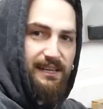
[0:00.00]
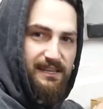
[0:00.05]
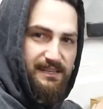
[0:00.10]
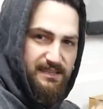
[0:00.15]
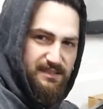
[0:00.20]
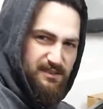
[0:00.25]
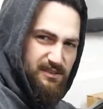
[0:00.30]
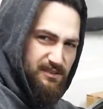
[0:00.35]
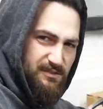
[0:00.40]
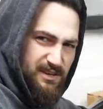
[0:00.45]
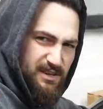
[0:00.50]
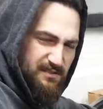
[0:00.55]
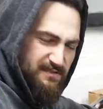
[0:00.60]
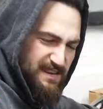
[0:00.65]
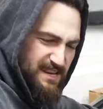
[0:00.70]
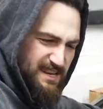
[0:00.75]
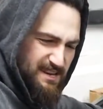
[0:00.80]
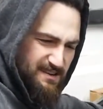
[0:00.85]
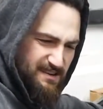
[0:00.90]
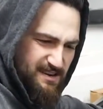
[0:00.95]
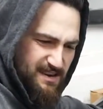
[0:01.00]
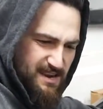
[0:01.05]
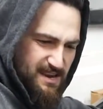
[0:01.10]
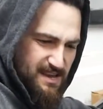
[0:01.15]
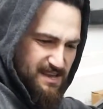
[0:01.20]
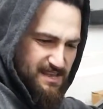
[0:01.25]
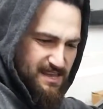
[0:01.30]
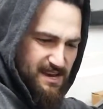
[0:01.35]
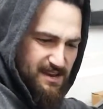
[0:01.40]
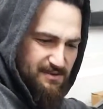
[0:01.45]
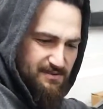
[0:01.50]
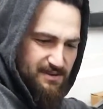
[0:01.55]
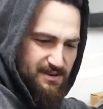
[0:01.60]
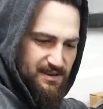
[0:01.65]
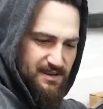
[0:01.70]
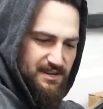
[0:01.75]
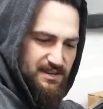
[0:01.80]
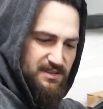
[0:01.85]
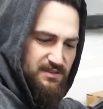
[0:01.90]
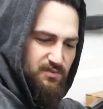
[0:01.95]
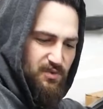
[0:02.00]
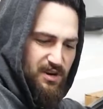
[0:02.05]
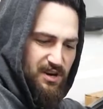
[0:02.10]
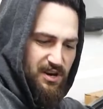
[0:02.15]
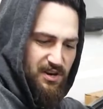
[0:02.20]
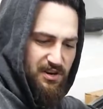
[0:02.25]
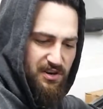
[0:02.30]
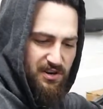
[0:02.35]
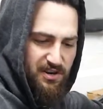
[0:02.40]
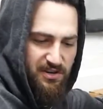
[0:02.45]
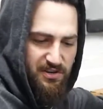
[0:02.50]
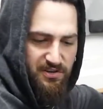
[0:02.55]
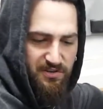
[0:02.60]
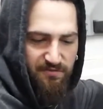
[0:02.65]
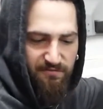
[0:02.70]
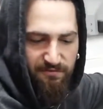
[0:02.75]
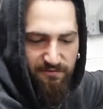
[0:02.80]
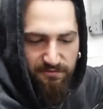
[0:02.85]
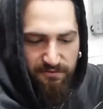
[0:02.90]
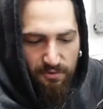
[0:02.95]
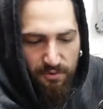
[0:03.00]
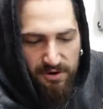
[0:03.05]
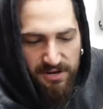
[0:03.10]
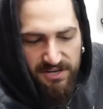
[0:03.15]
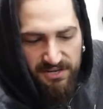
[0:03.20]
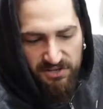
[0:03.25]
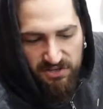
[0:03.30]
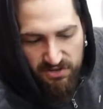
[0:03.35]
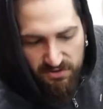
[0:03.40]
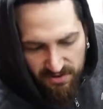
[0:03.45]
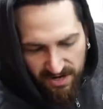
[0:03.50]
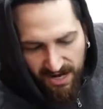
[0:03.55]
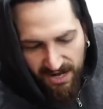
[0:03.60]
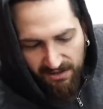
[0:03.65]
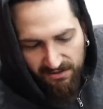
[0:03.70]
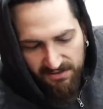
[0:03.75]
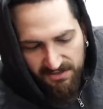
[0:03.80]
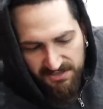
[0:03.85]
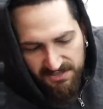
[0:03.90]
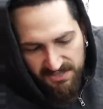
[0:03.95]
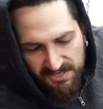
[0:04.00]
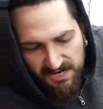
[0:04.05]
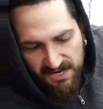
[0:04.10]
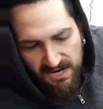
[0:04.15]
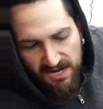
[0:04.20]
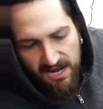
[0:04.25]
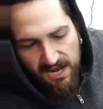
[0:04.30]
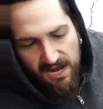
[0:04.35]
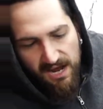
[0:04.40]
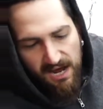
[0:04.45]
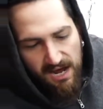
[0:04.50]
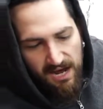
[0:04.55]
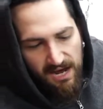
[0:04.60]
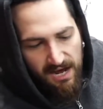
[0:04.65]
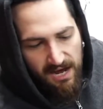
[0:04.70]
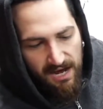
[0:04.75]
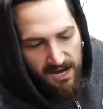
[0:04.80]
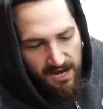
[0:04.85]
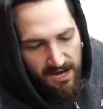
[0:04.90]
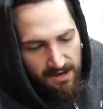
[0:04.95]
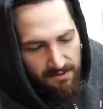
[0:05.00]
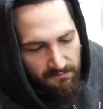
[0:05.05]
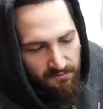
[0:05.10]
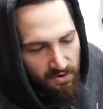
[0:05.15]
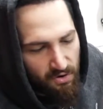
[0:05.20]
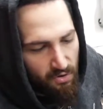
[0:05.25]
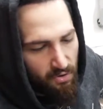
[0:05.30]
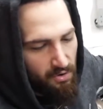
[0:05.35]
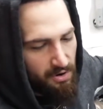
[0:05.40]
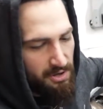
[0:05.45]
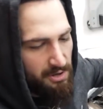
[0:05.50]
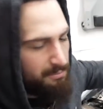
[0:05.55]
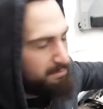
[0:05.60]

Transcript: that's all the way over here. That was $142. The oil